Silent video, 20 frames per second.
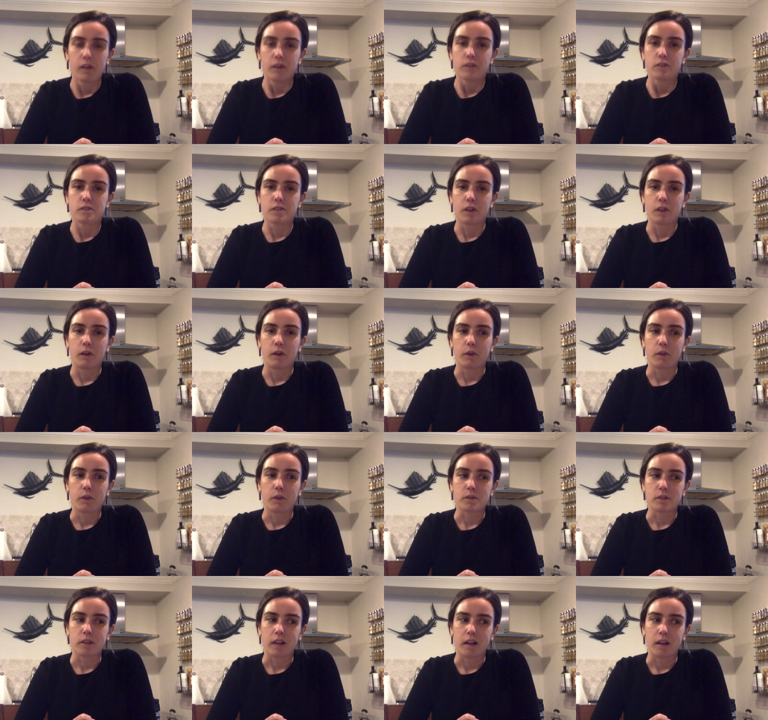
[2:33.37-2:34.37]
So
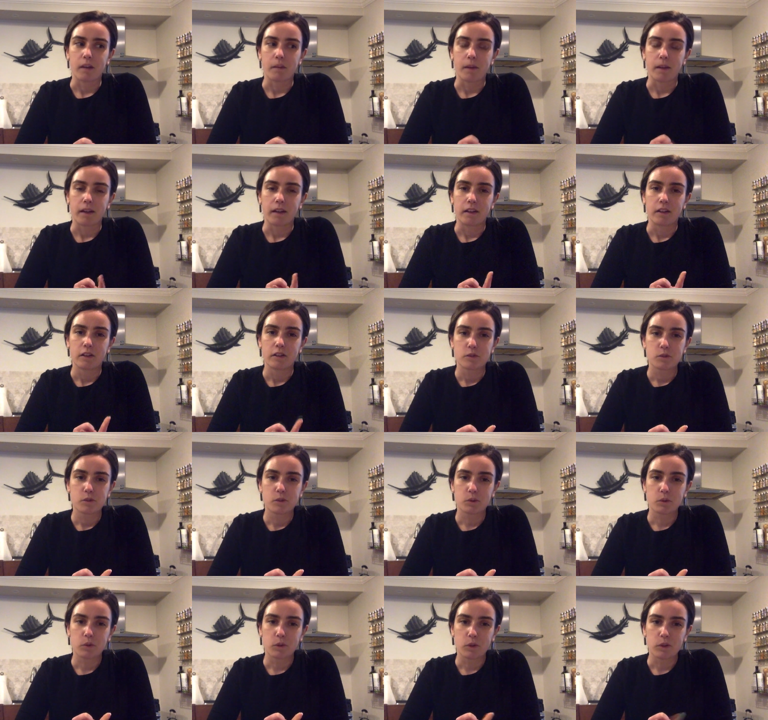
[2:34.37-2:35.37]
those are kind of my
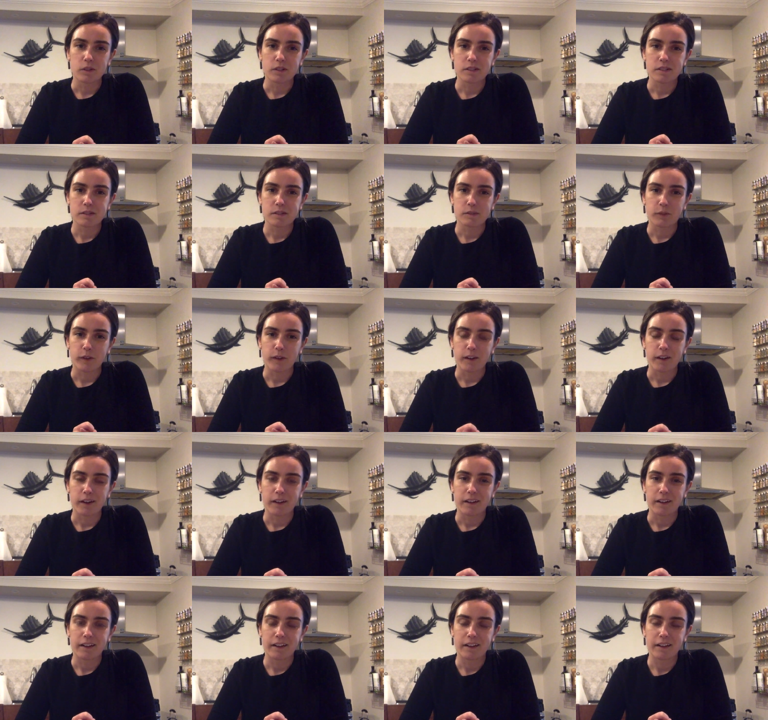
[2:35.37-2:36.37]
two rules
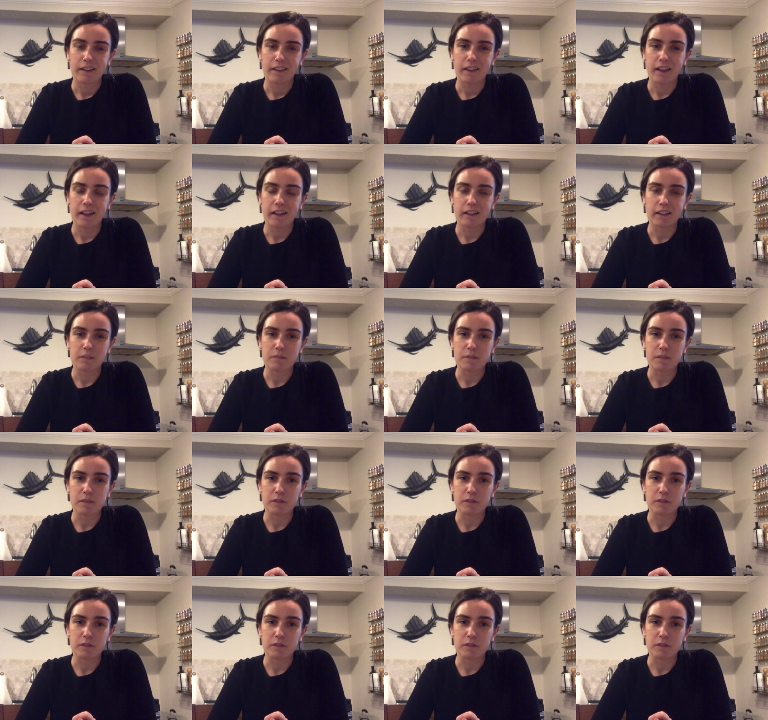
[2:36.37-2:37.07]
for the items.